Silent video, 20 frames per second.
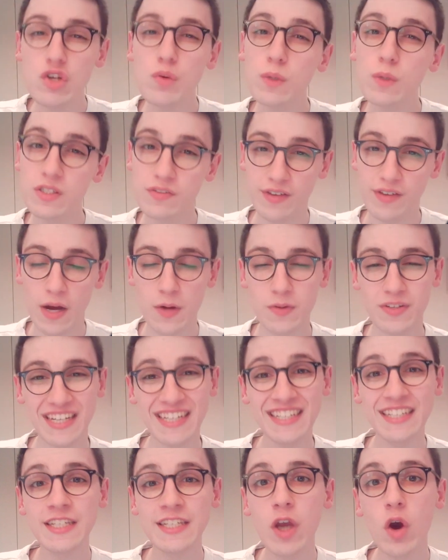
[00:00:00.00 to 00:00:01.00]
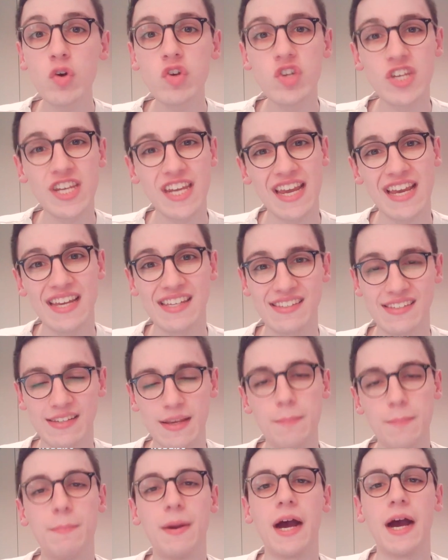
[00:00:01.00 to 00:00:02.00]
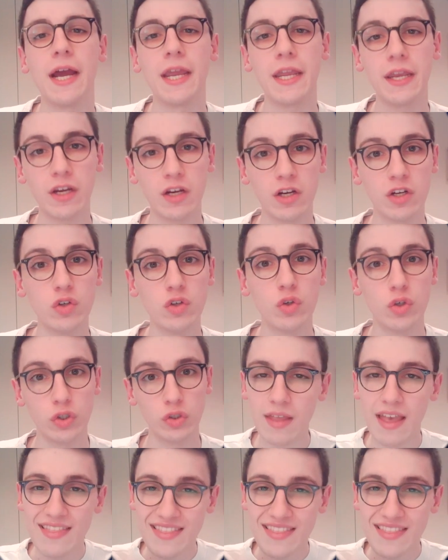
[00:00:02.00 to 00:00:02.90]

was found in Node.js by Google.